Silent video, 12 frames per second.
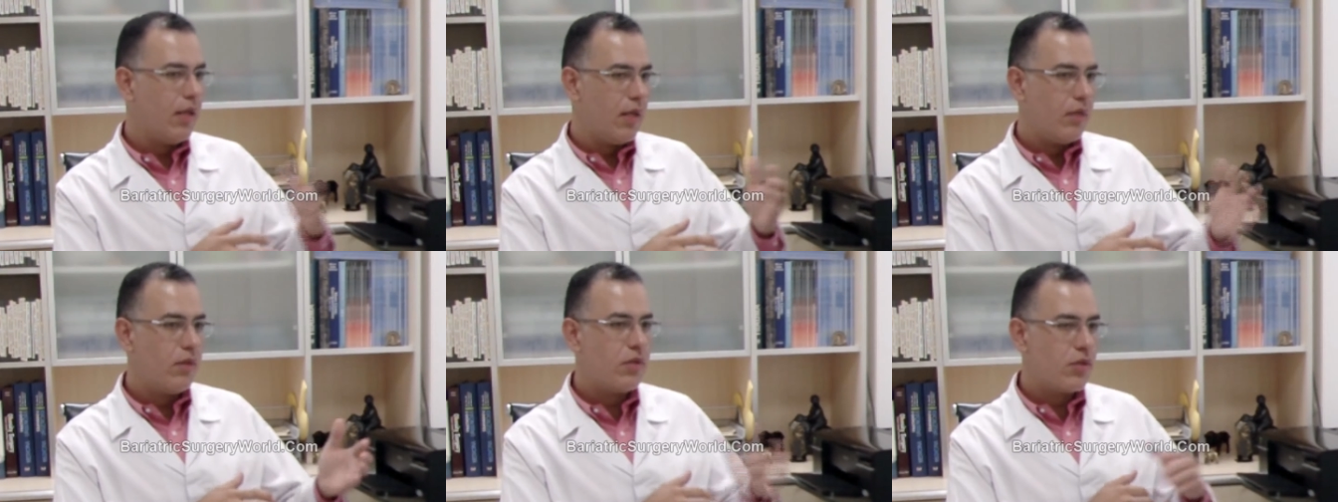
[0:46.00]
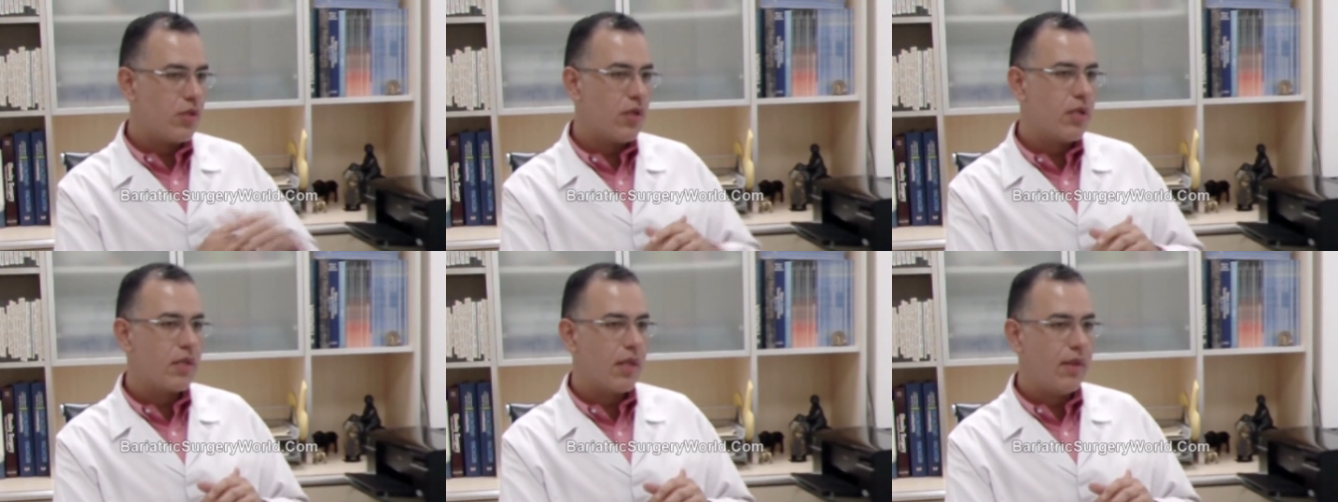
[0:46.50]

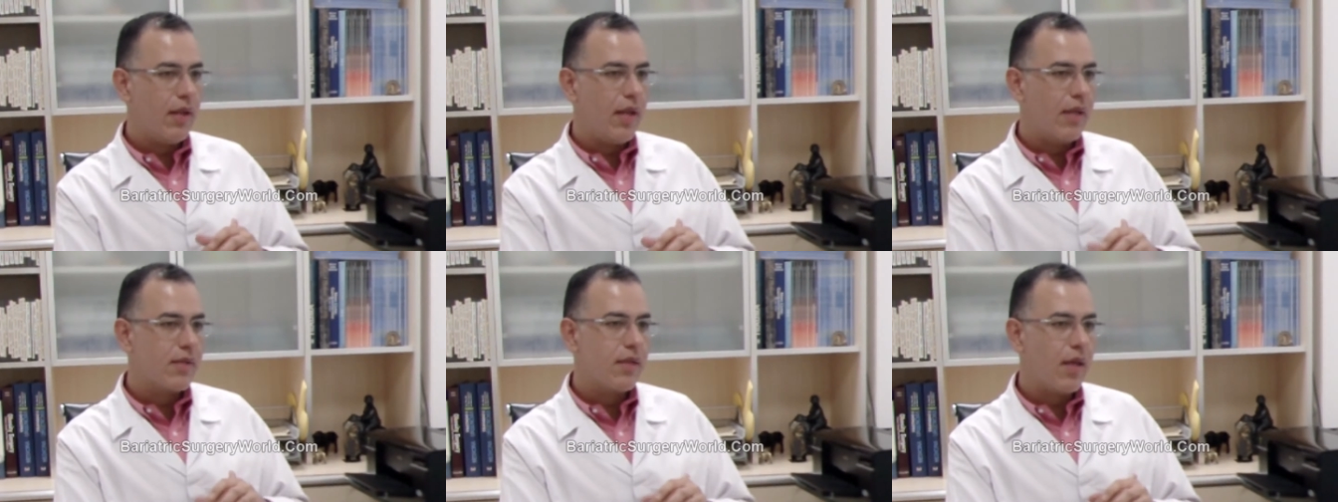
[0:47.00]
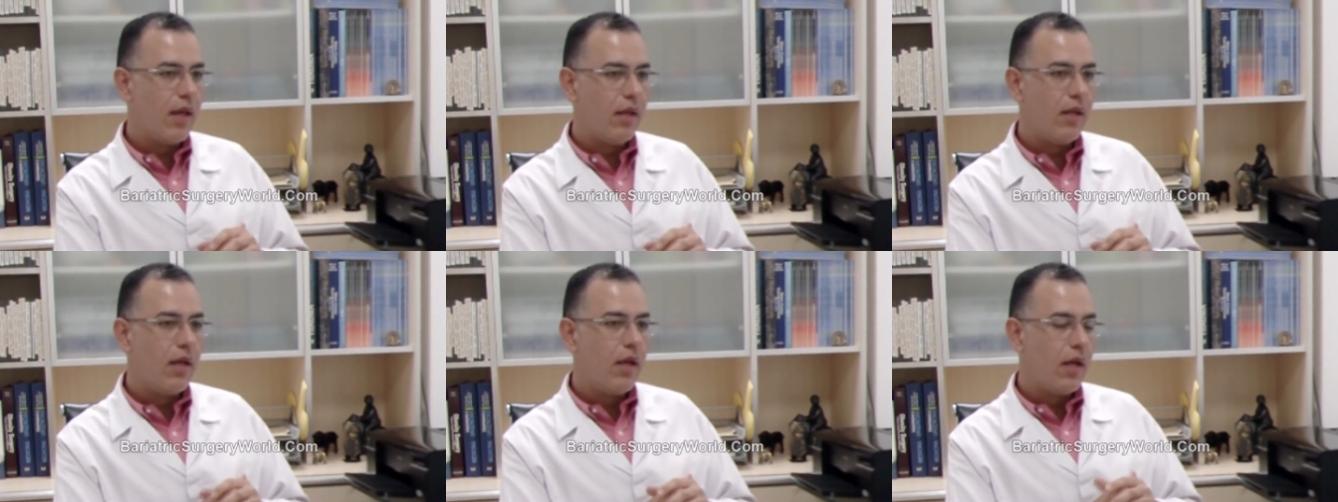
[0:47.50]
discharged at the next day.
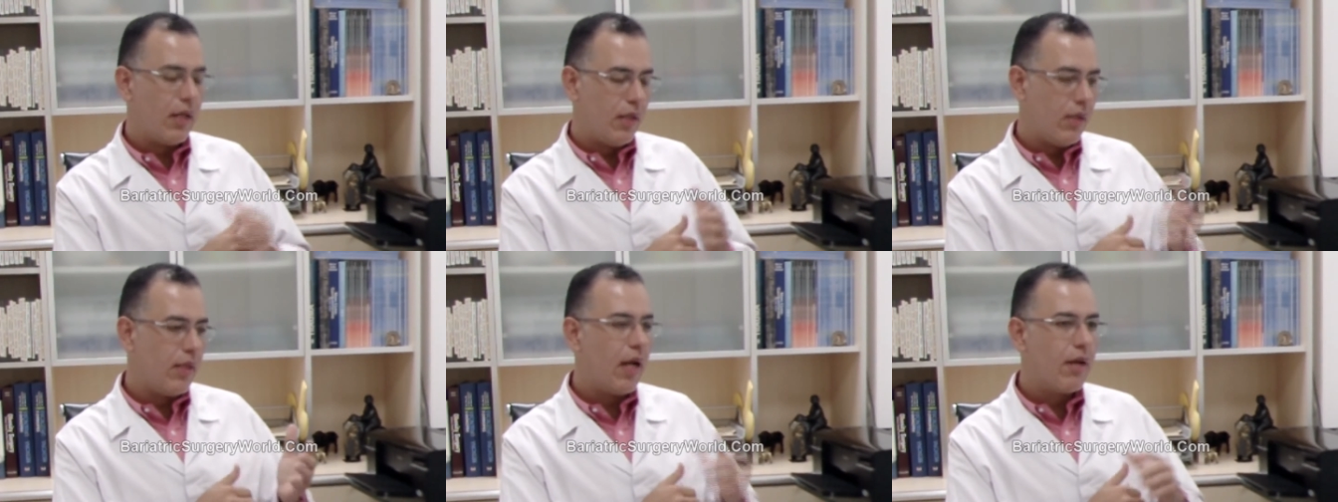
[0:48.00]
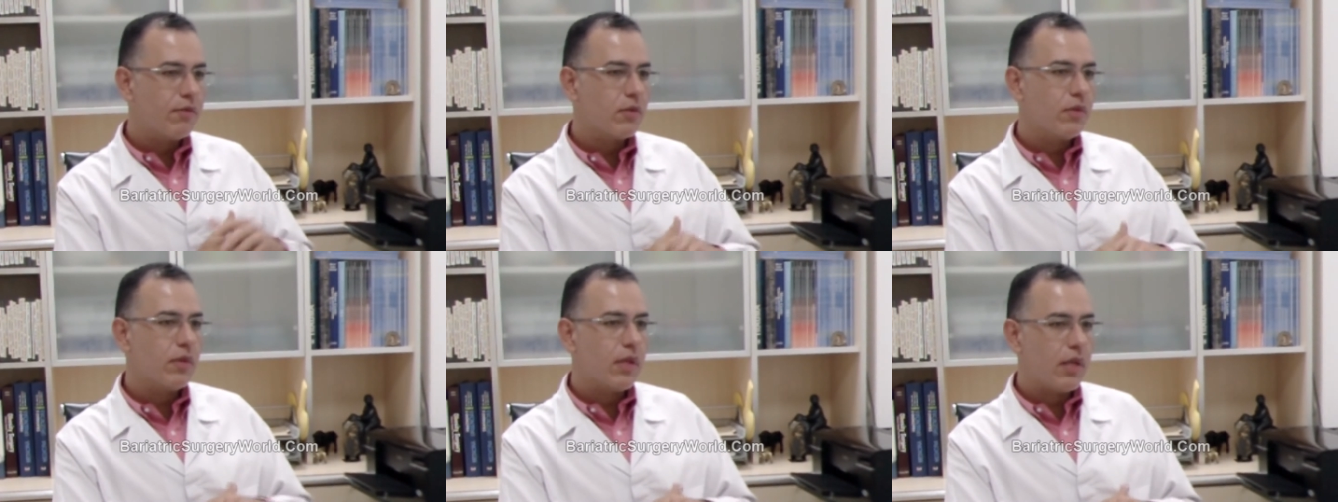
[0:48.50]
And they have
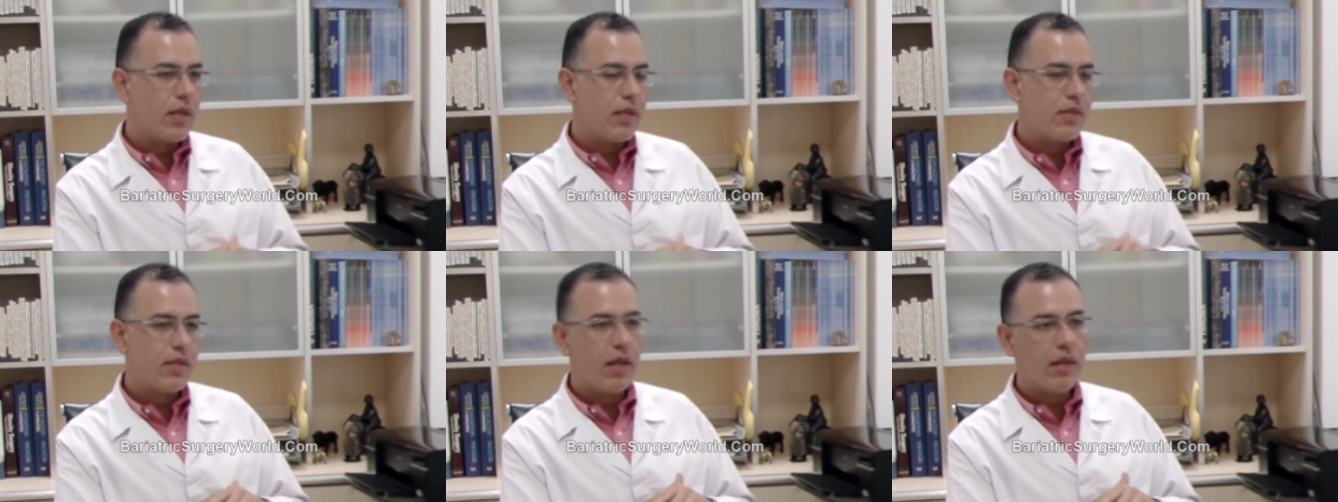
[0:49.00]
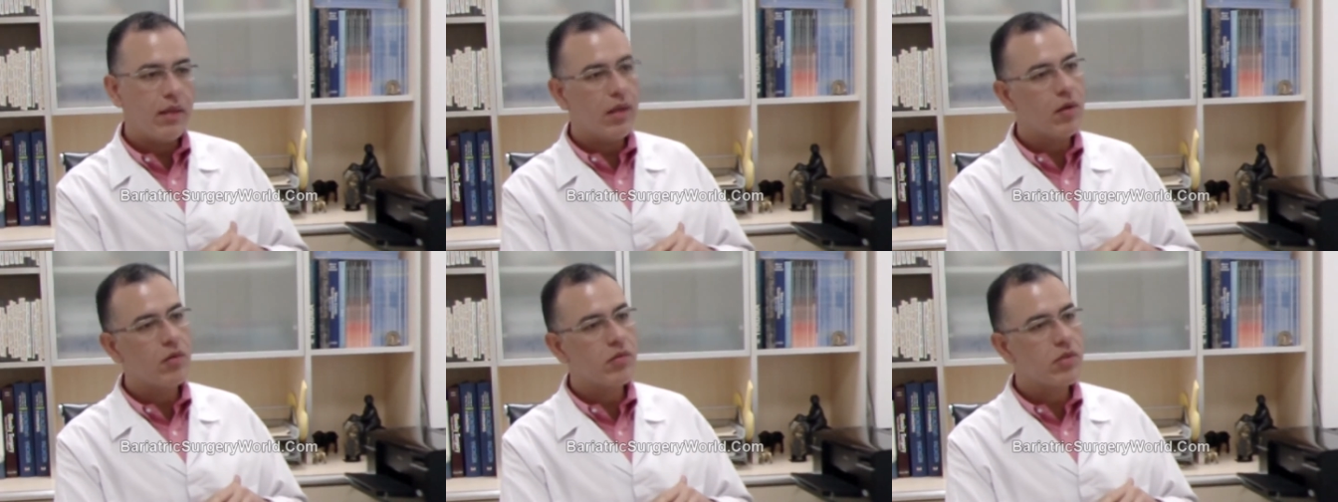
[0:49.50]
to stay in the
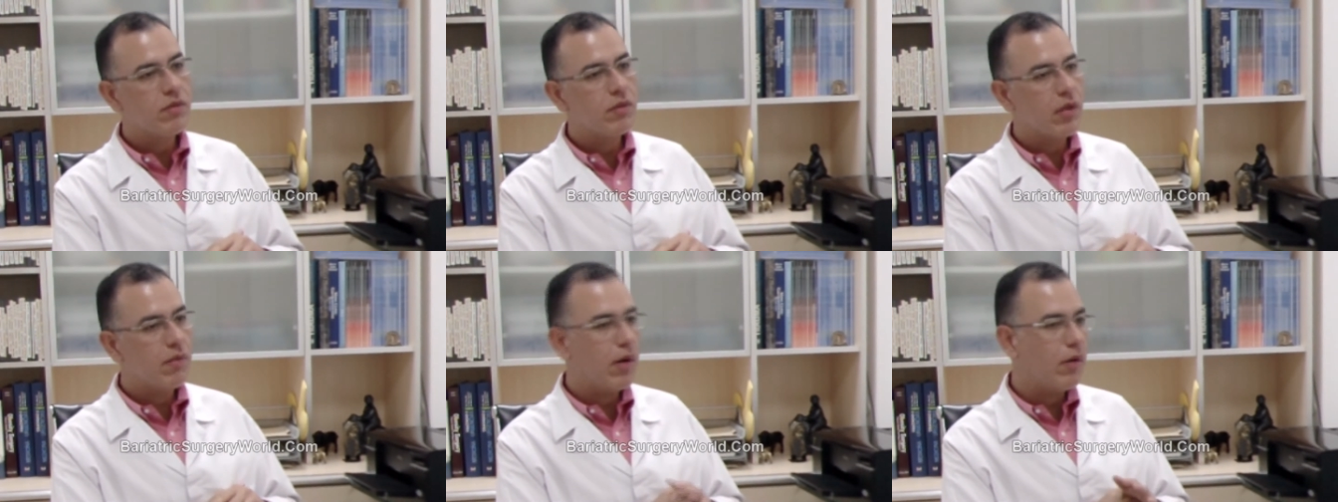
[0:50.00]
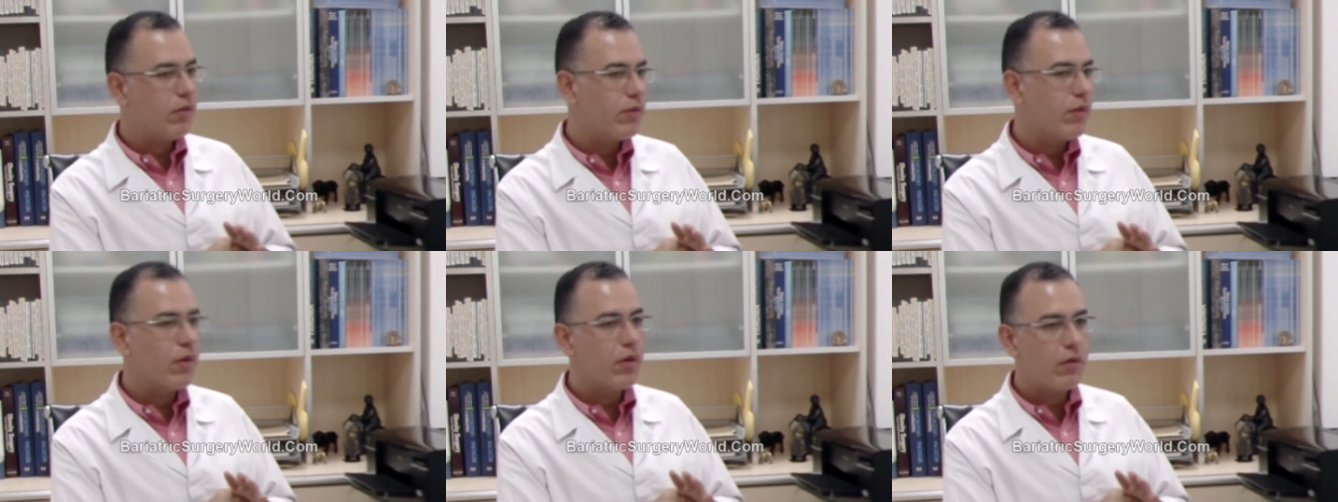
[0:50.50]
country for about
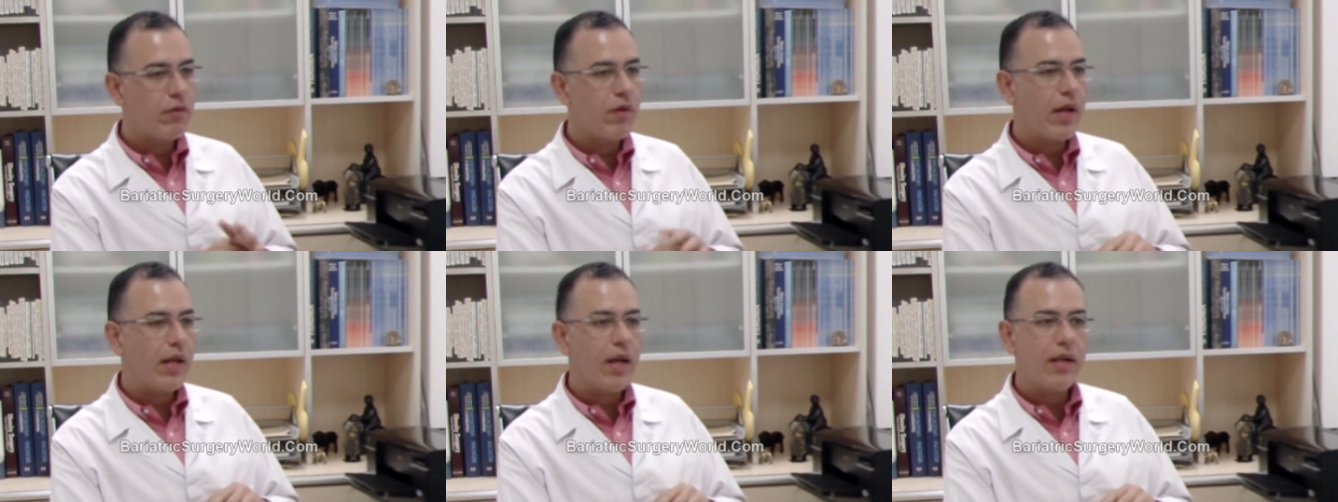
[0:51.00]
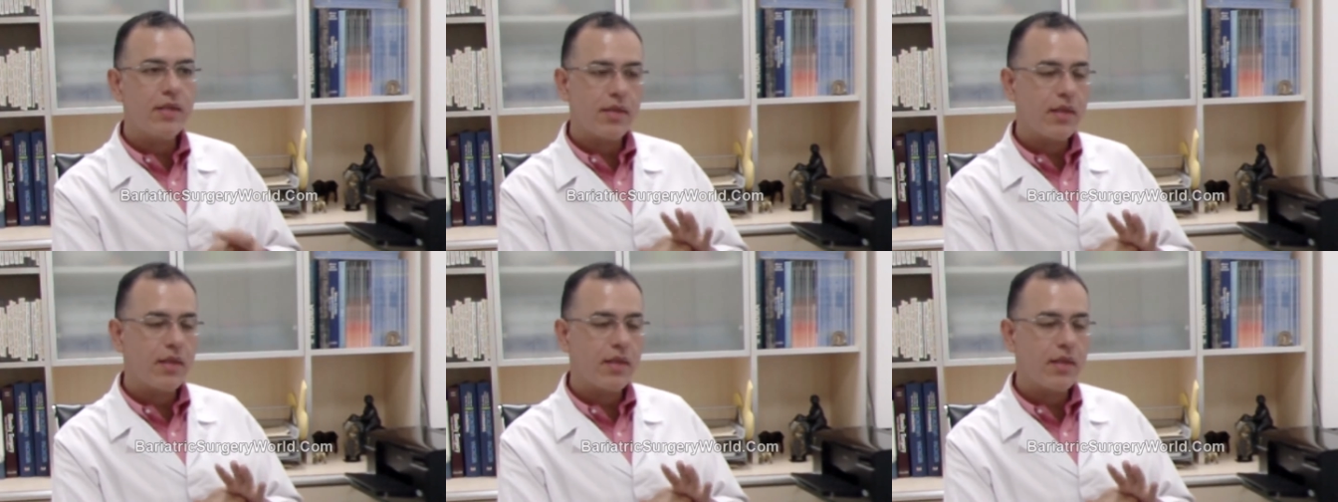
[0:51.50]
4 or 5 nights, and